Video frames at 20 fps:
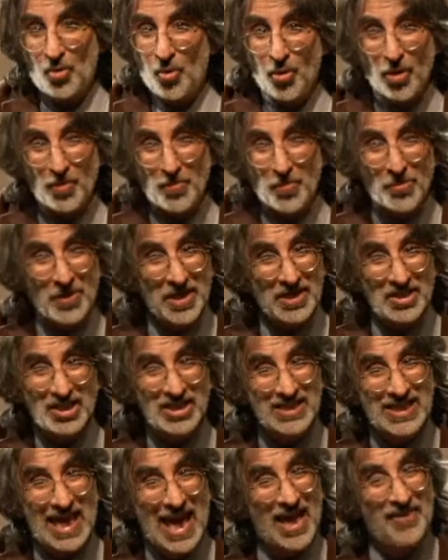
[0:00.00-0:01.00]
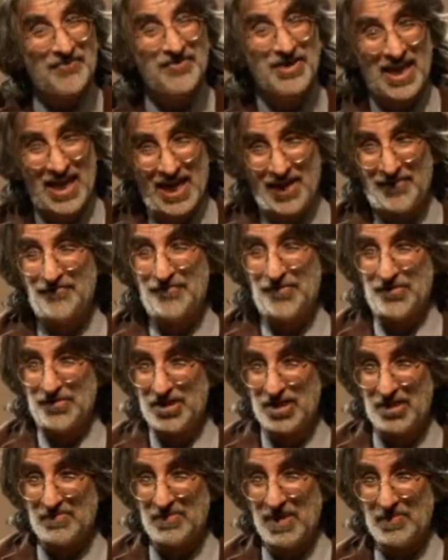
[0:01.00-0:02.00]
corporations have to have
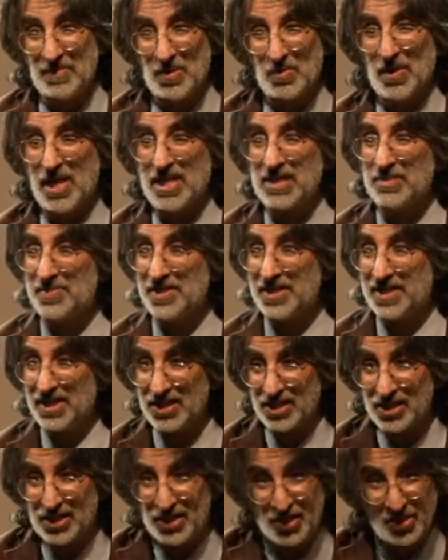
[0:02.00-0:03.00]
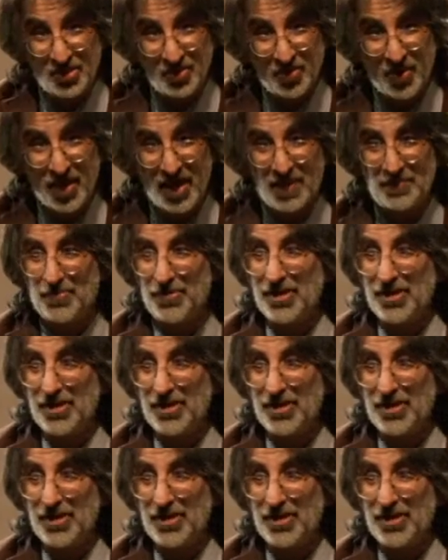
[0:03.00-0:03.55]
First Amendment rights because do you want